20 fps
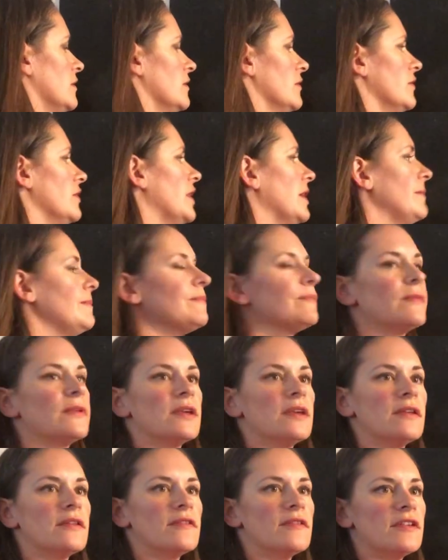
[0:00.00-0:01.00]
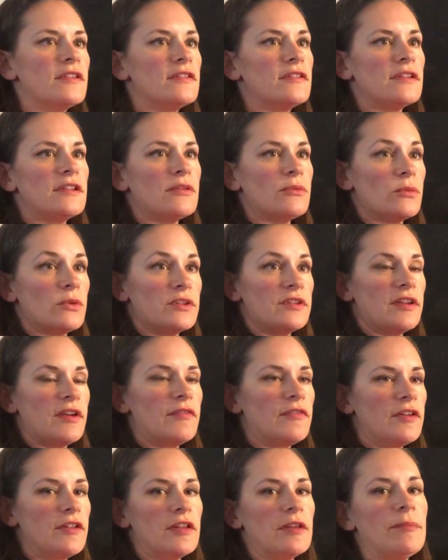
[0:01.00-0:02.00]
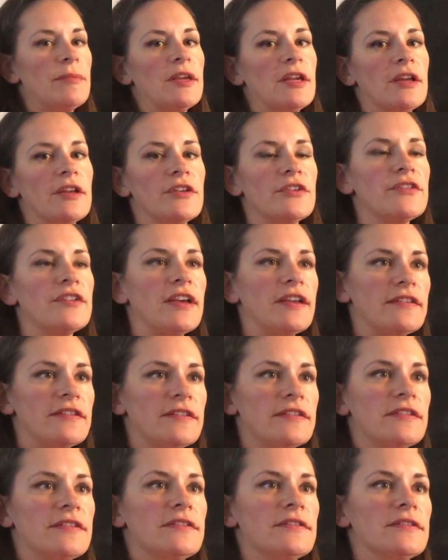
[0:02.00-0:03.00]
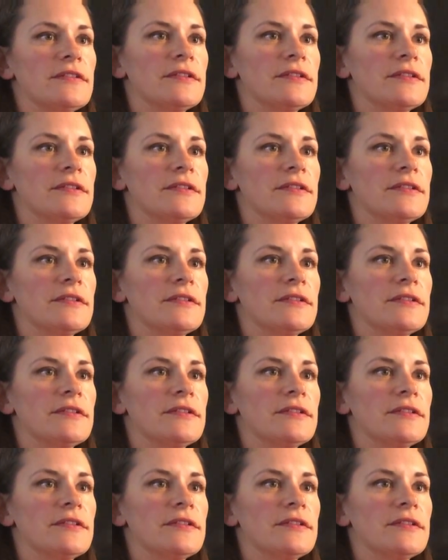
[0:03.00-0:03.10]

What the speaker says: Okay? This will definitely be on your test.